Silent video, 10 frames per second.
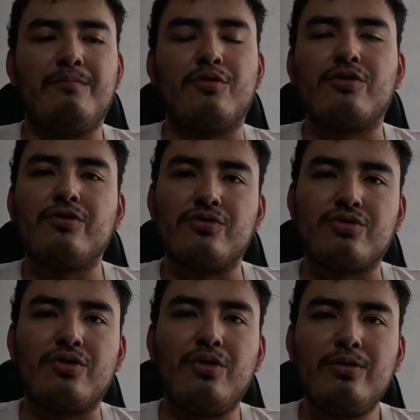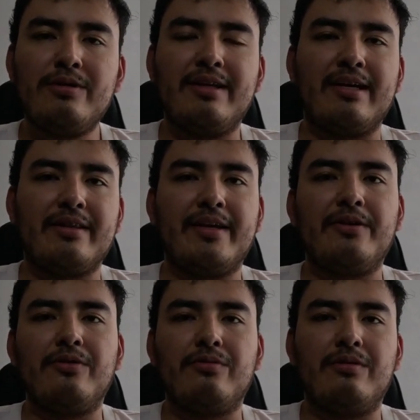more controlled, like they
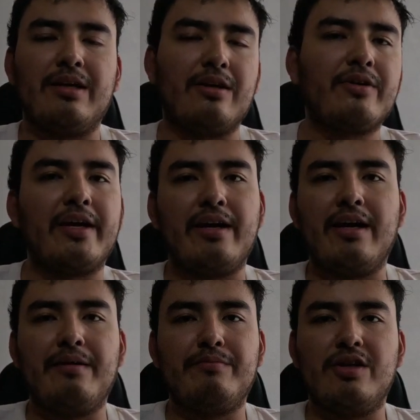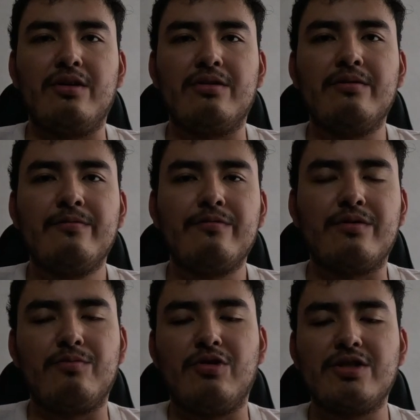know like, okay, I'm done
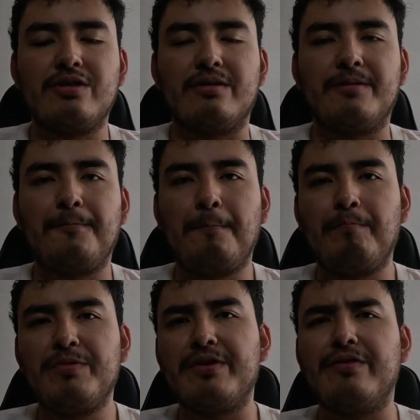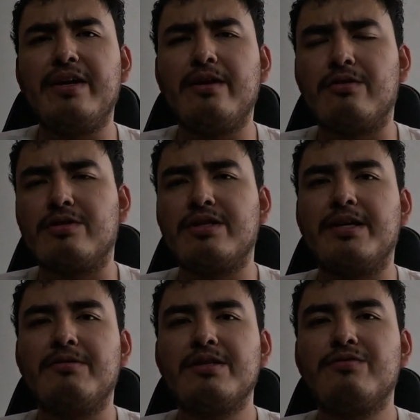from watching TV or
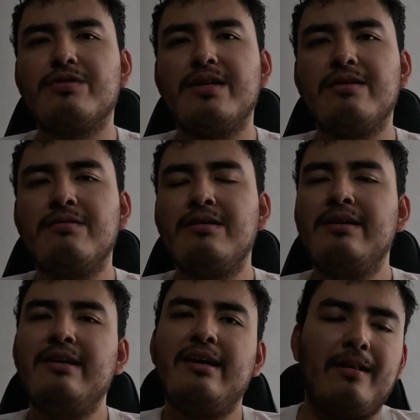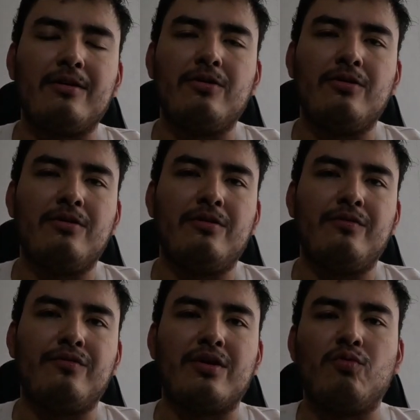series for now. I'll
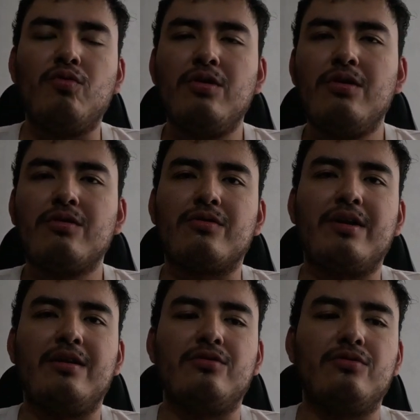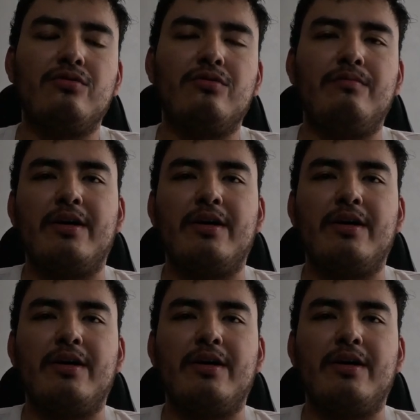go for a walk, or I'll do